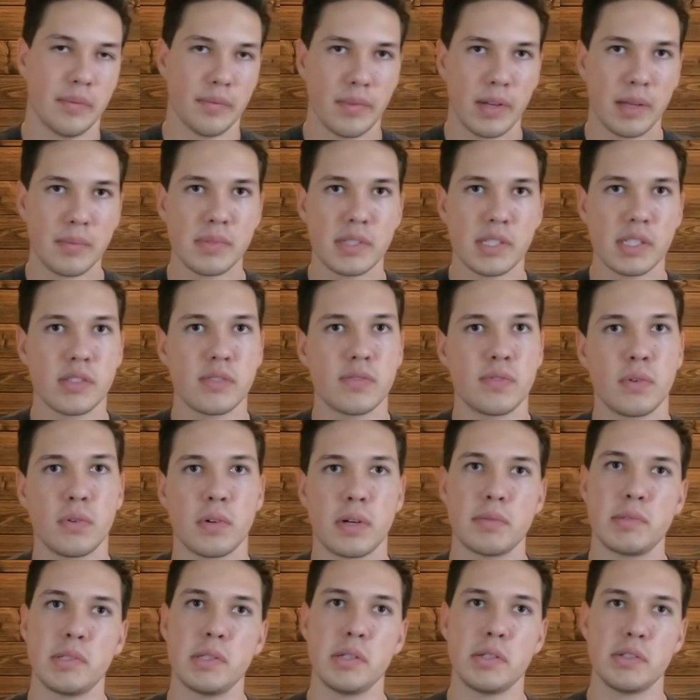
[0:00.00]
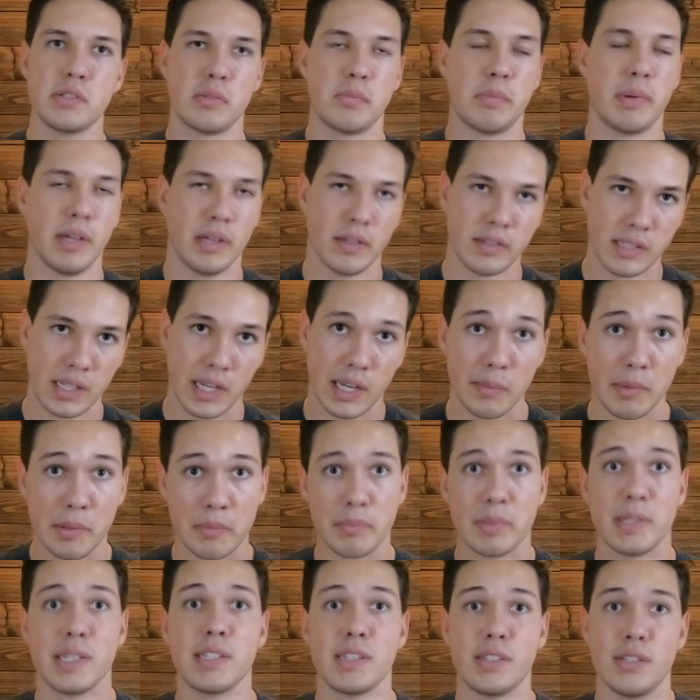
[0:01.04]
I'm 6'4", I'm 200 pounds. I'm a
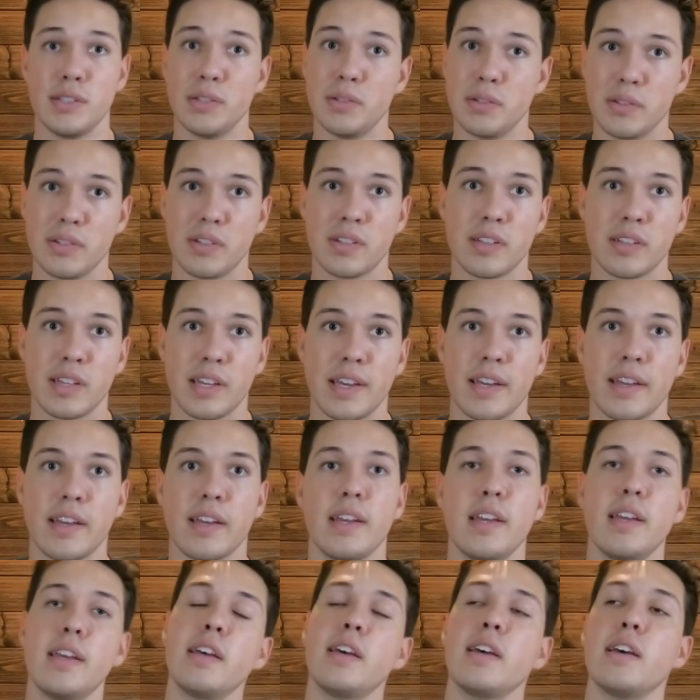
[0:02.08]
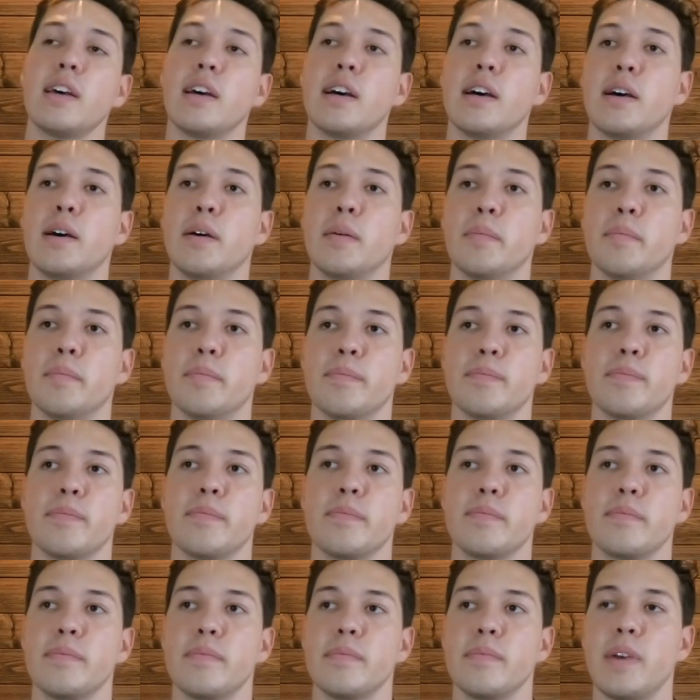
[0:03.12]
big dude, okay? I
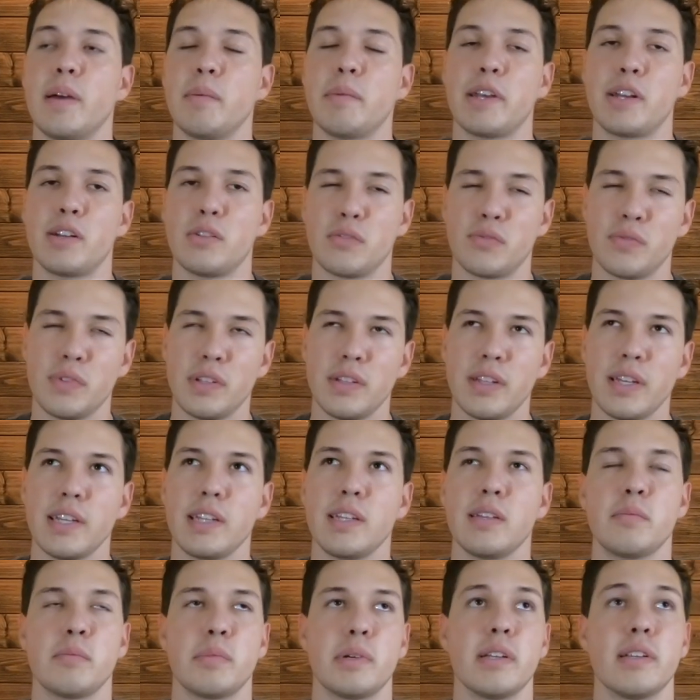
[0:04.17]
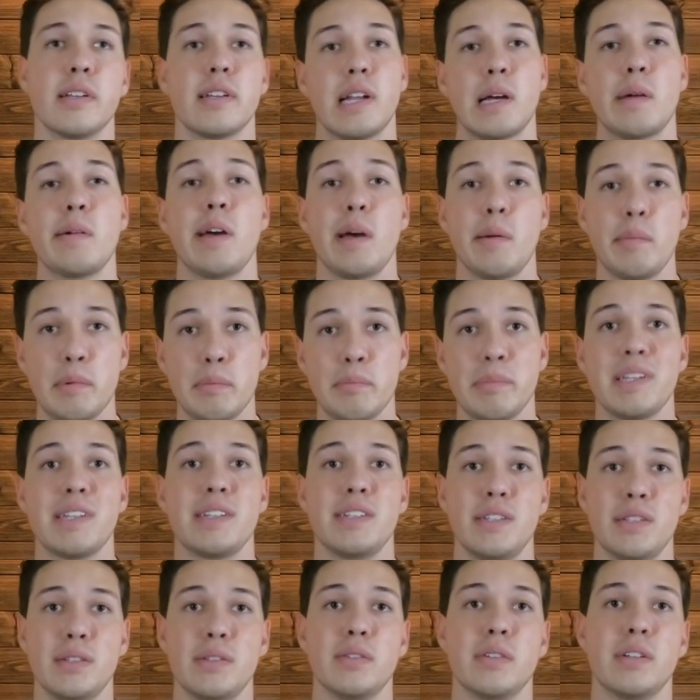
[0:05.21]
don't feel like it, but I'm a big
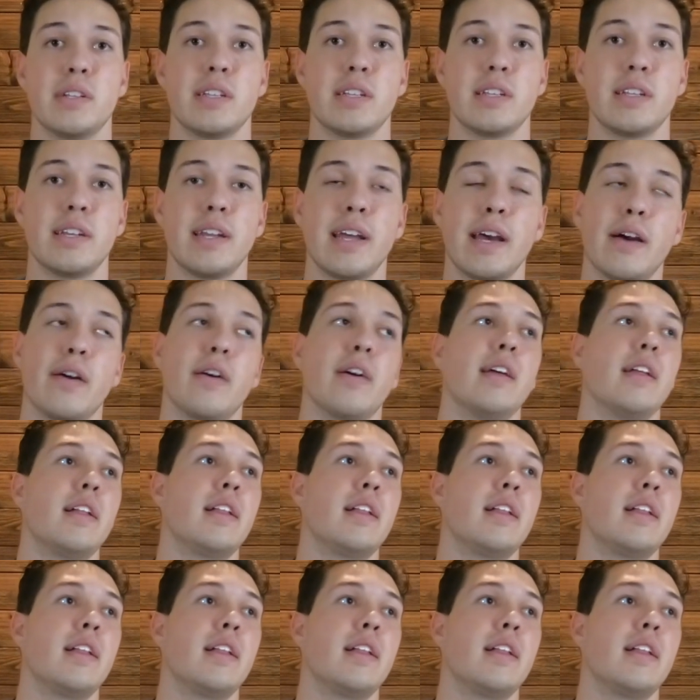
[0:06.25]
dude. Now,